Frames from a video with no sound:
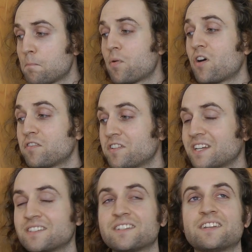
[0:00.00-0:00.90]

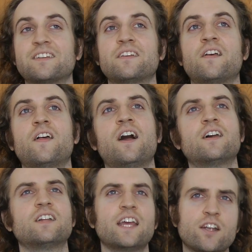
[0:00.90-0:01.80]
Perfect.
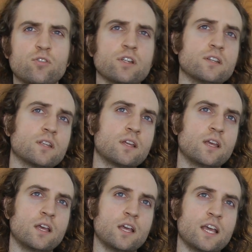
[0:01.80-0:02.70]
Aaron,
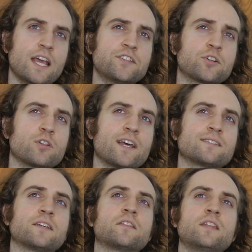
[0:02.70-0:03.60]

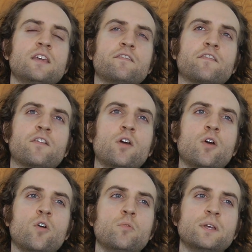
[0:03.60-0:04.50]
intergalactic thief
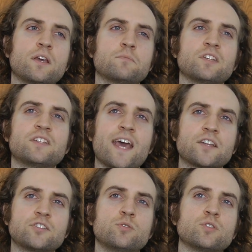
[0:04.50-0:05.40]
who becomes
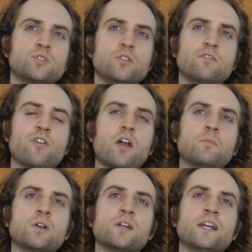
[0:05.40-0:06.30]
attached to a suit of
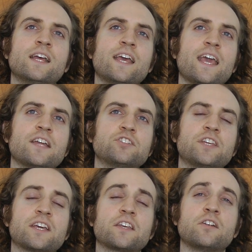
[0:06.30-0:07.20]
armor and she
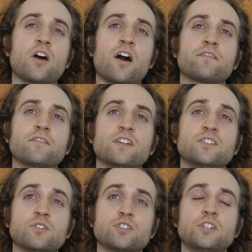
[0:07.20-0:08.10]
can't get it off
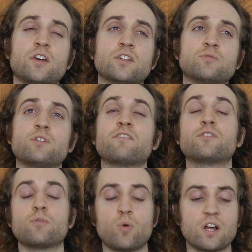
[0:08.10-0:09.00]
until she does
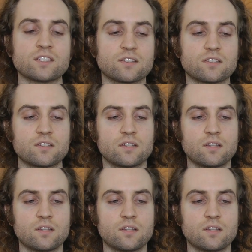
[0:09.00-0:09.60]
whatever it wants.